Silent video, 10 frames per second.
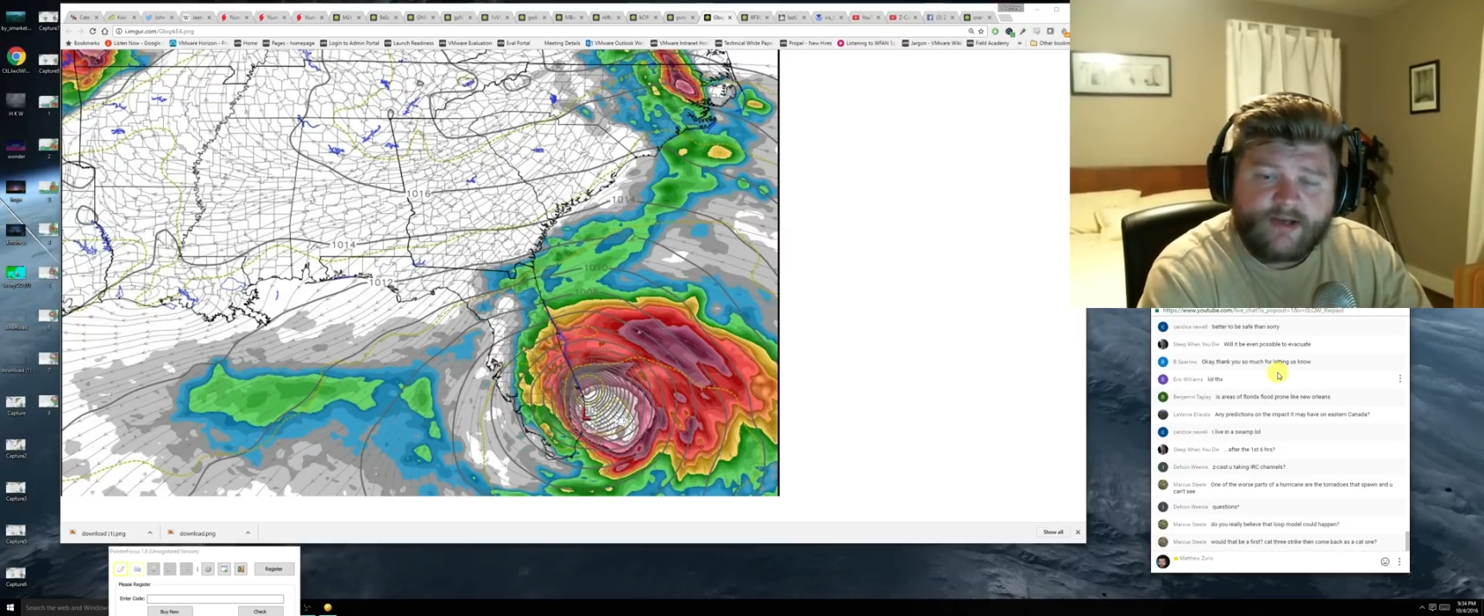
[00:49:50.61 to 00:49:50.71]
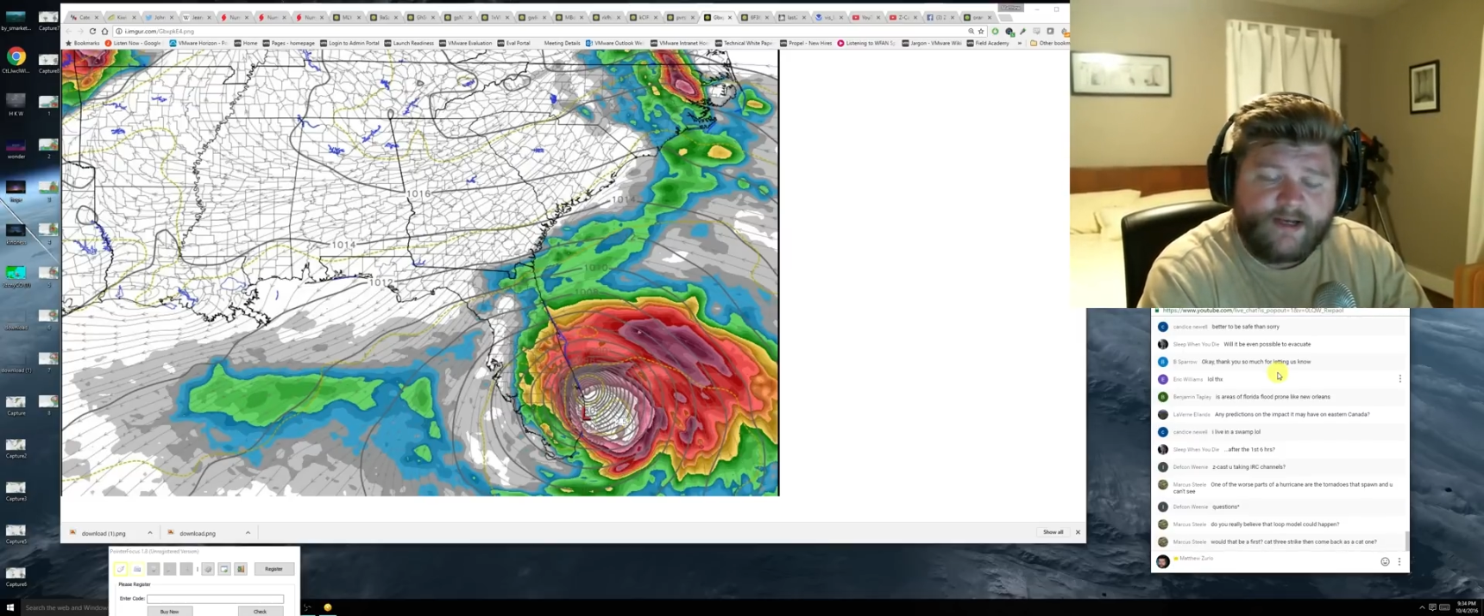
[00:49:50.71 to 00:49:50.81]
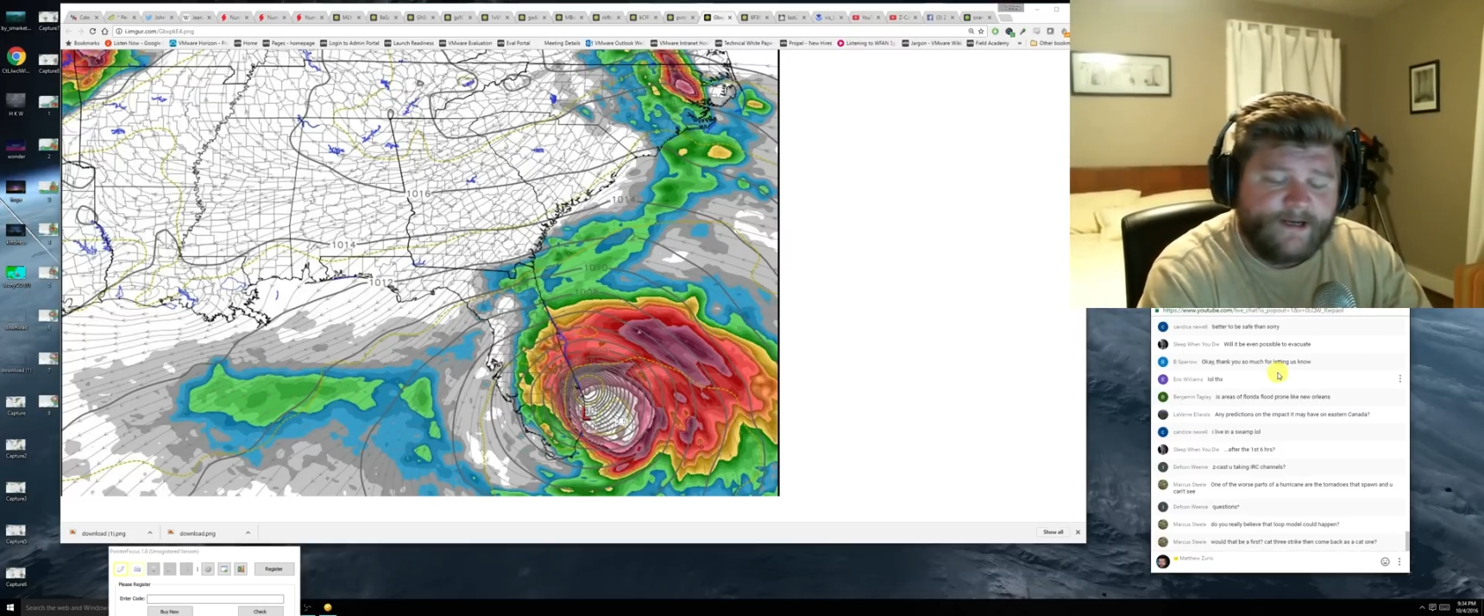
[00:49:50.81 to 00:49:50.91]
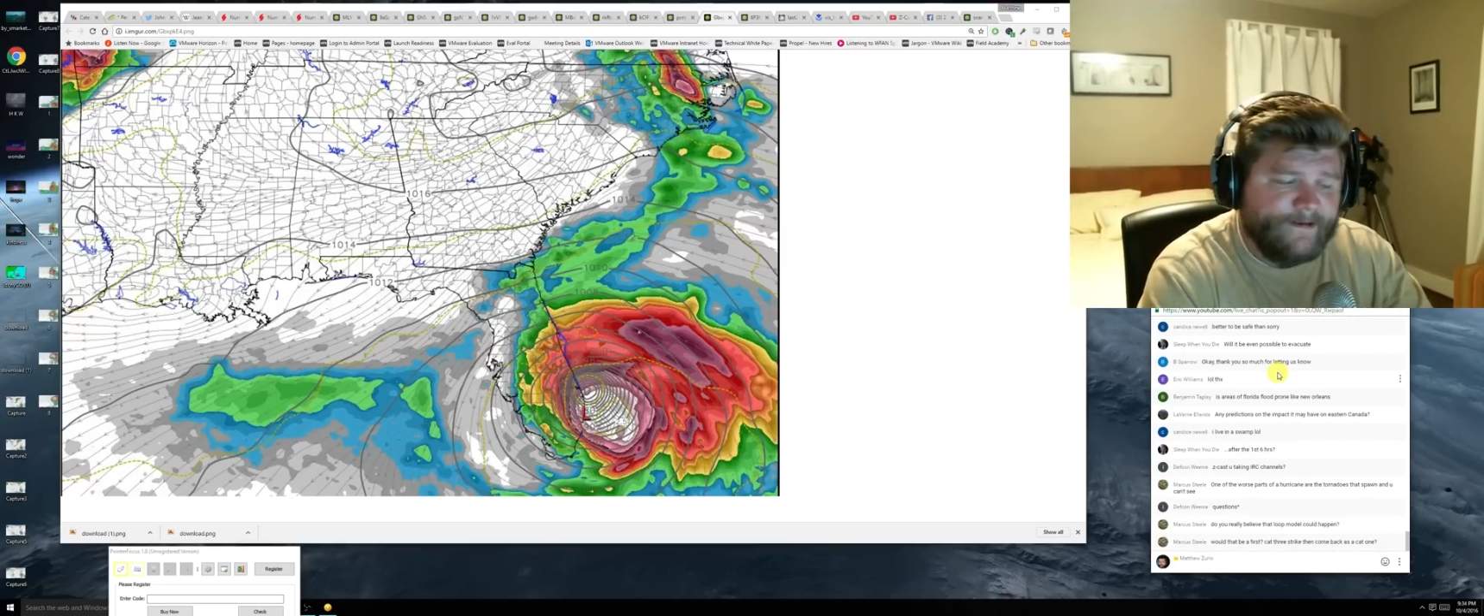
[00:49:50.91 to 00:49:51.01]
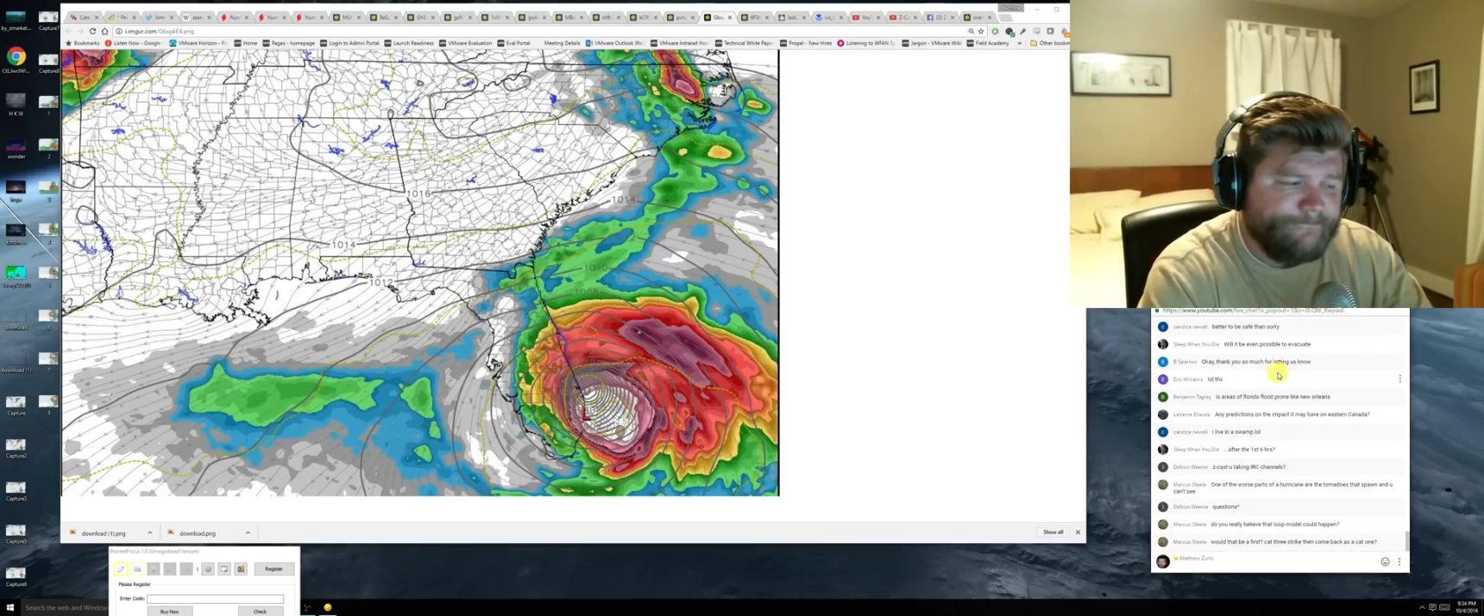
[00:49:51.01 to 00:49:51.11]

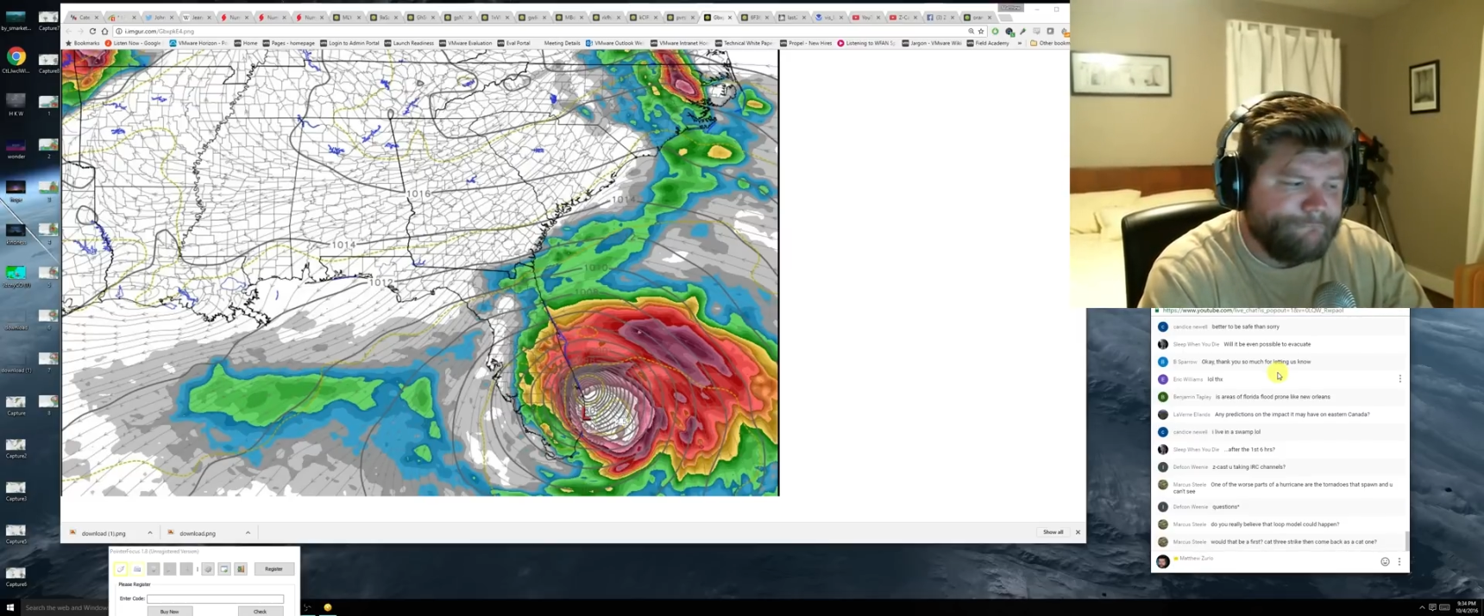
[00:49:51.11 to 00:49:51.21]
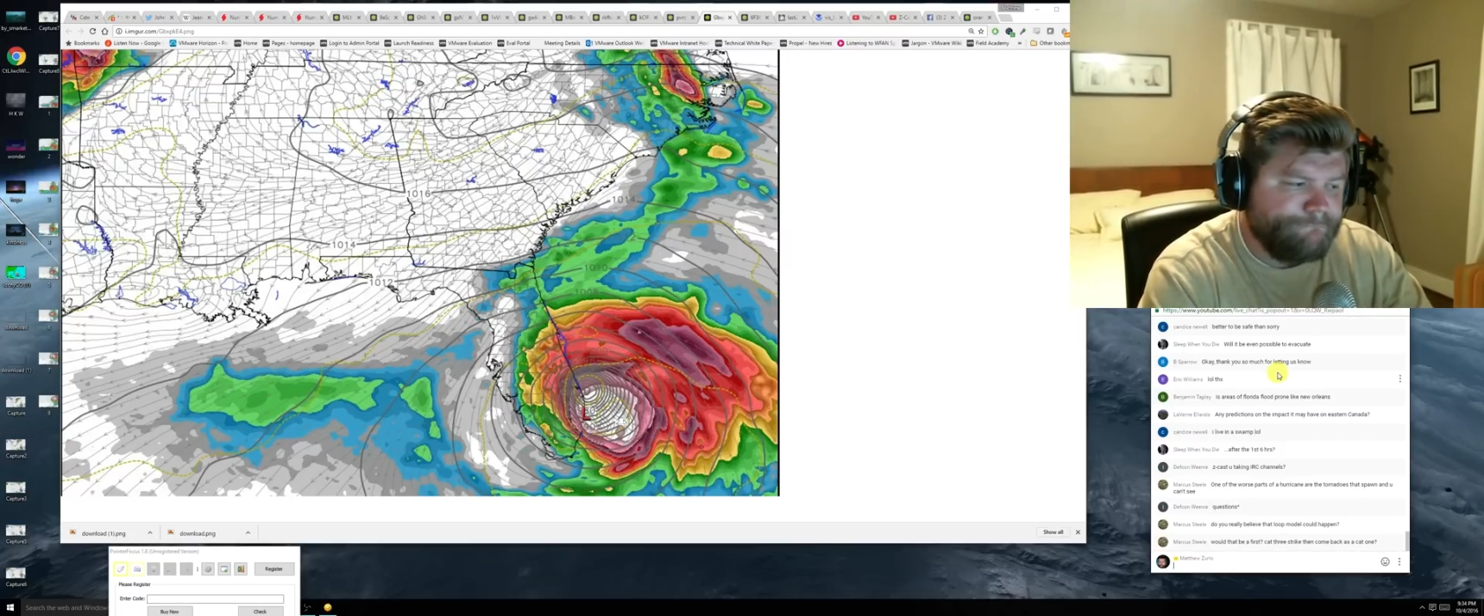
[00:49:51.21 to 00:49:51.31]
A